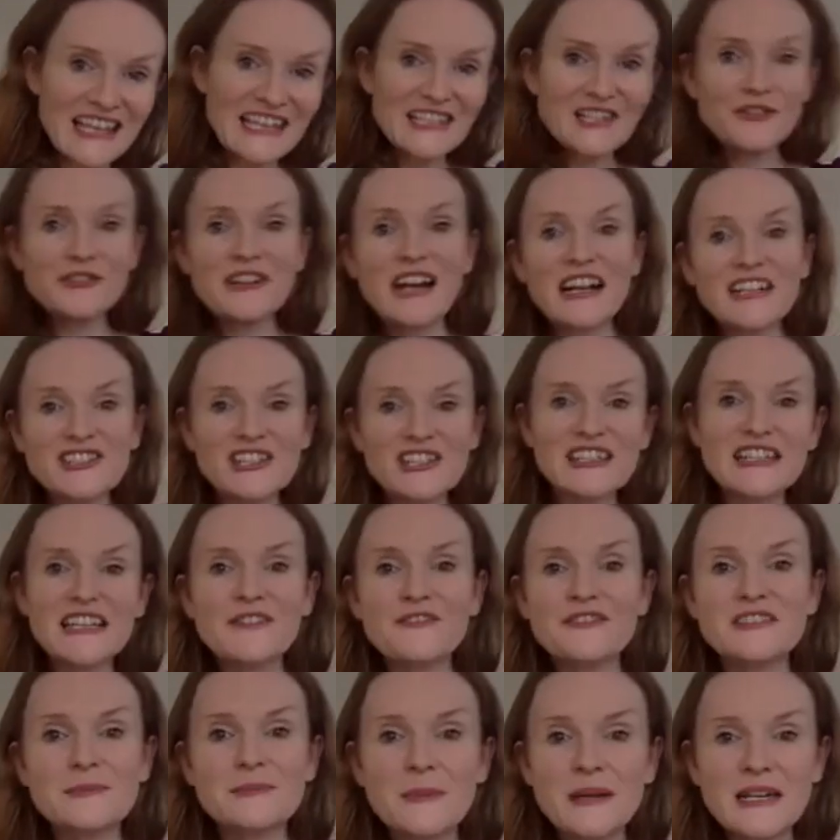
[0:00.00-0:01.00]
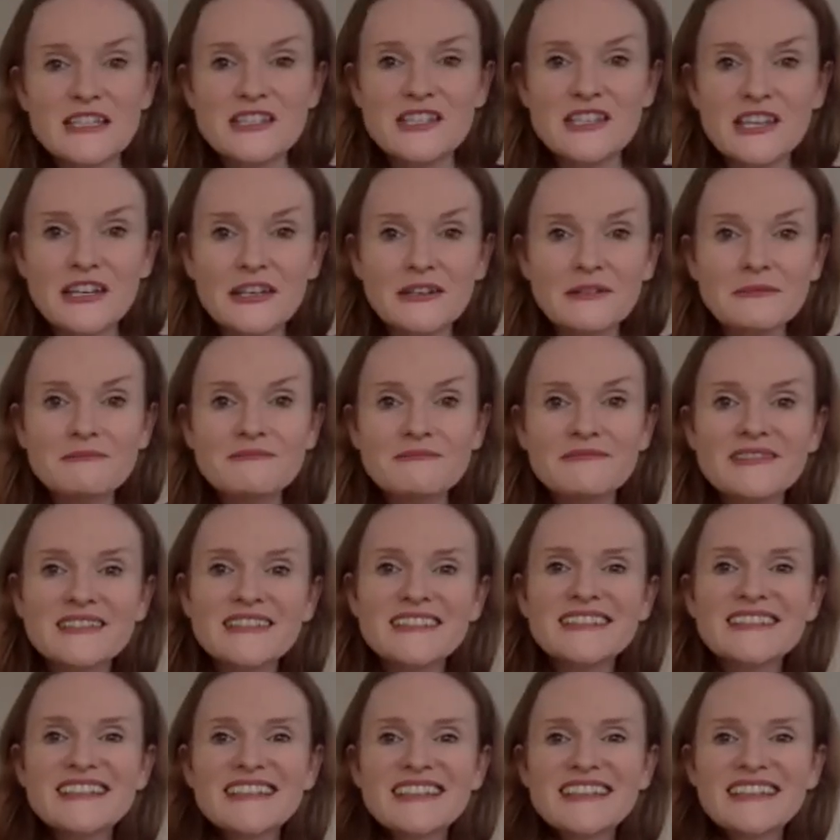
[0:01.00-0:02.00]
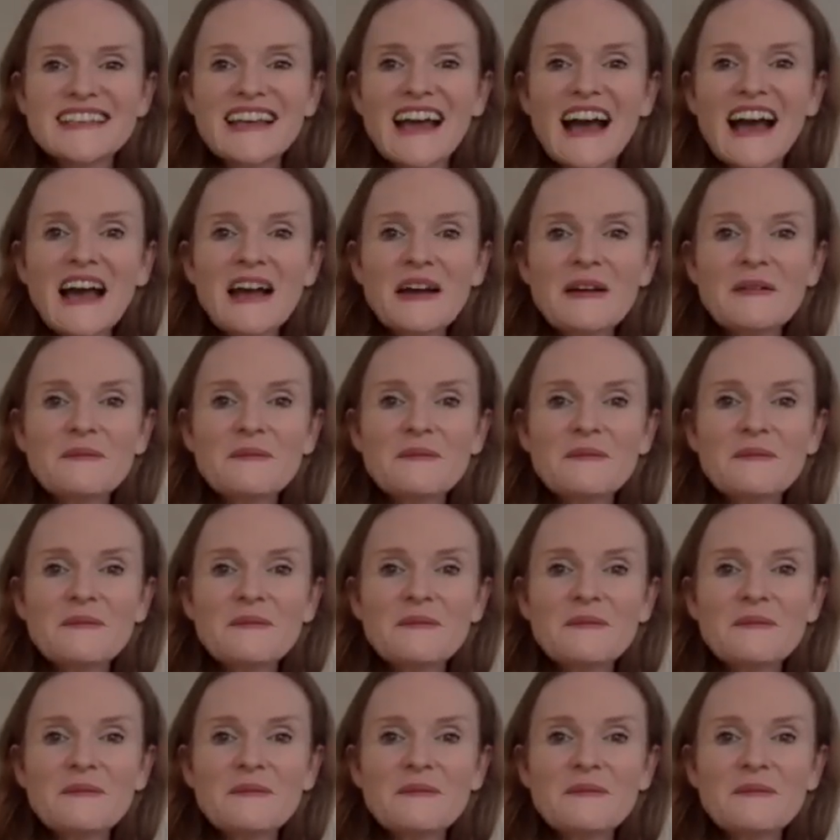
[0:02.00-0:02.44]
they don't actually even speak to you. Yeah.